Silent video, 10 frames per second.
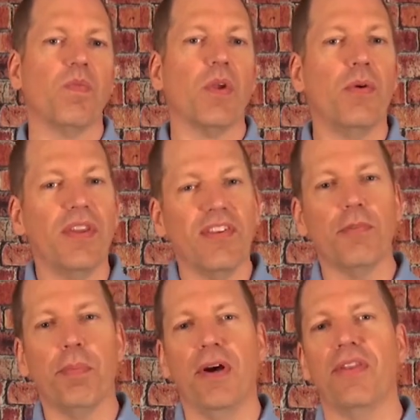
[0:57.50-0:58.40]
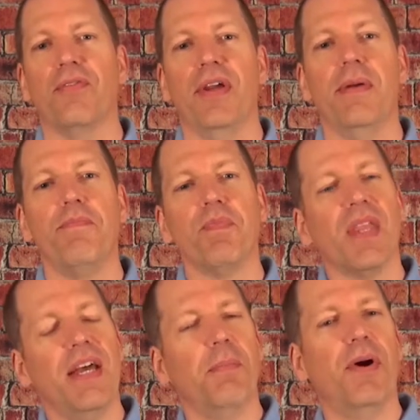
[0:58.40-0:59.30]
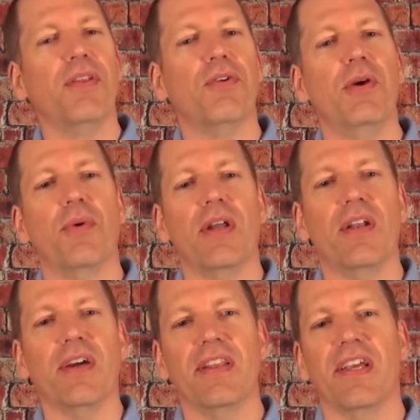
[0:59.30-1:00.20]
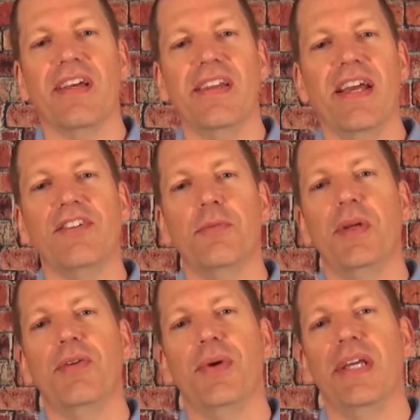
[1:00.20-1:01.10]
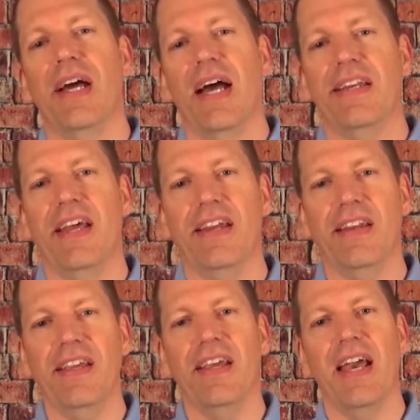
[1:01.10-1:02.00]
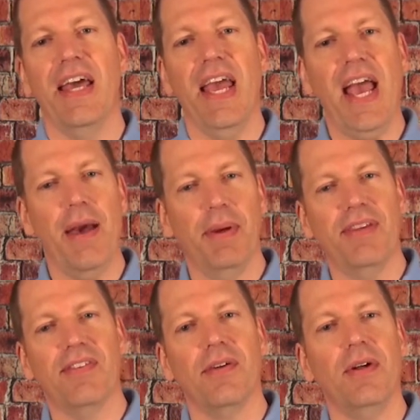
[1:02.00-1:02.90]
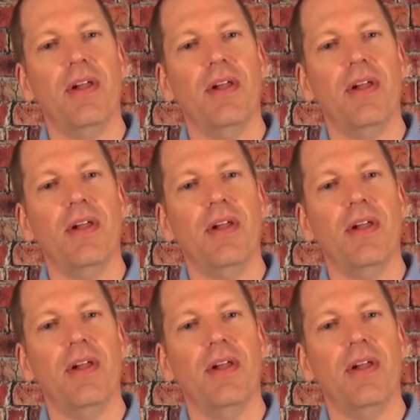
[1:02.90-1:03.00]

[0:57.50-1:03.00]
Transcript: Well, this is part 3. And in part 3, we're going to look at the connection between identity and habits.